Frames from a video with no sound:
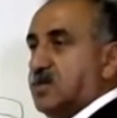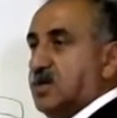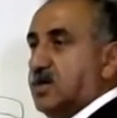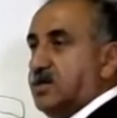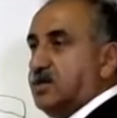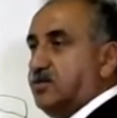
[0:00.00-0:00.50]

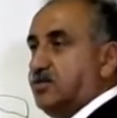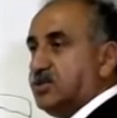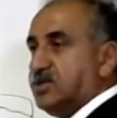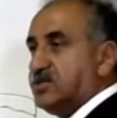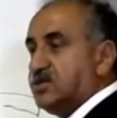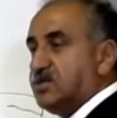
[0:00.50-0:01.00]
Yeah, you
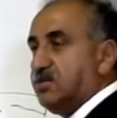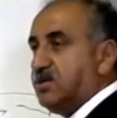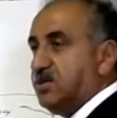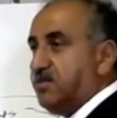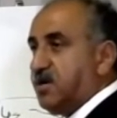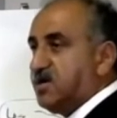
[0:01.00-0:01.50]
put a system
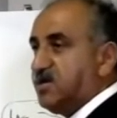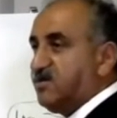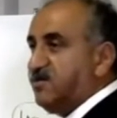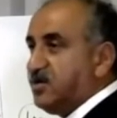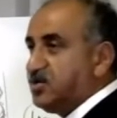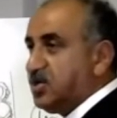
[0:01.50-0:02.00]
in the pocket of
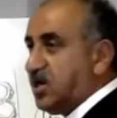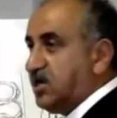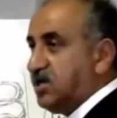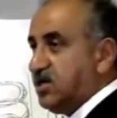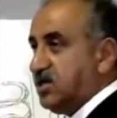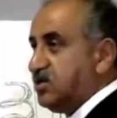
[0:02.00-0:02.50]
your
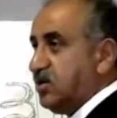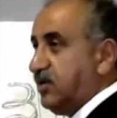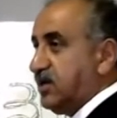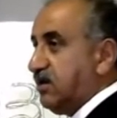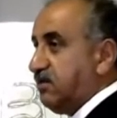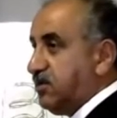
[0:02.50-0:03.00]
child, there is no
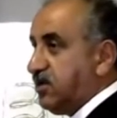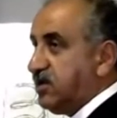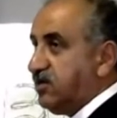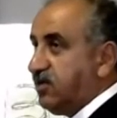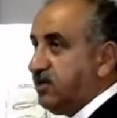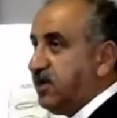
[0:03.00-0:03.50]
way it can be
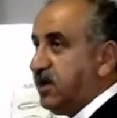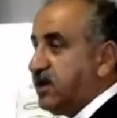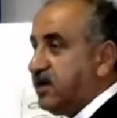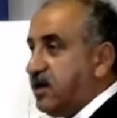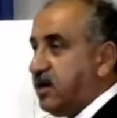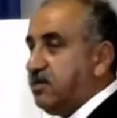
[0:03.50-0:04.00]
run over by
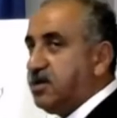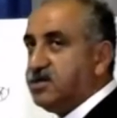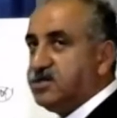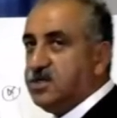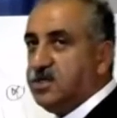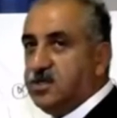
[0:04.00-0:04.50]
a car,
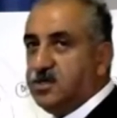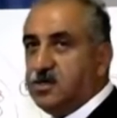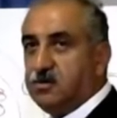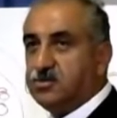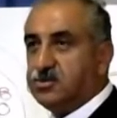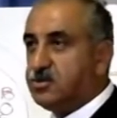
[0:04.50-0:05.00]
because anything
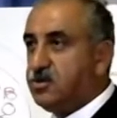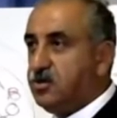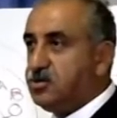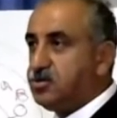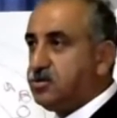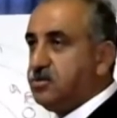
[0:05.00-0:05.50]
comes
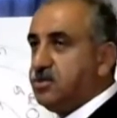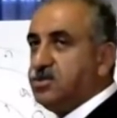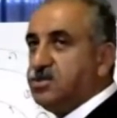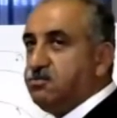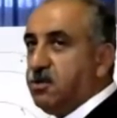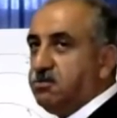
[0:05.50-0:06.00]
close, it
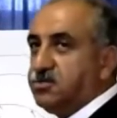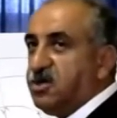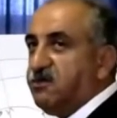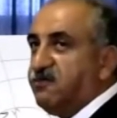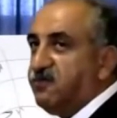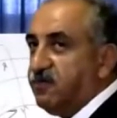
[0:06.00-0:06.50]
just bumps
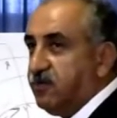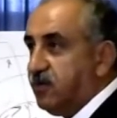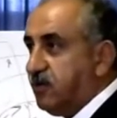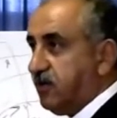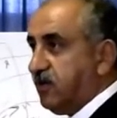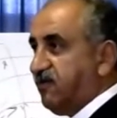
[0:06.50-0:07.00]
up.
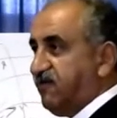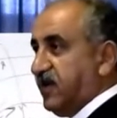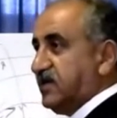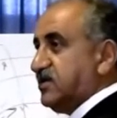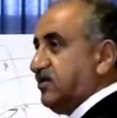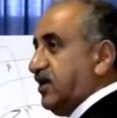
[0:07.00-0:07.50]
How
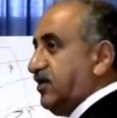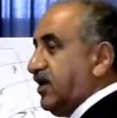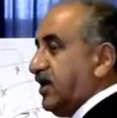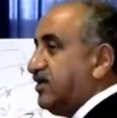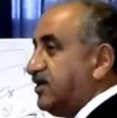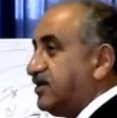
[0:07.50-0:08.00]
finds a way
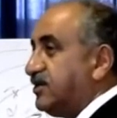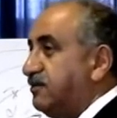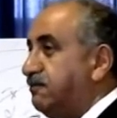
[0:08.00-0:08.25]
around it?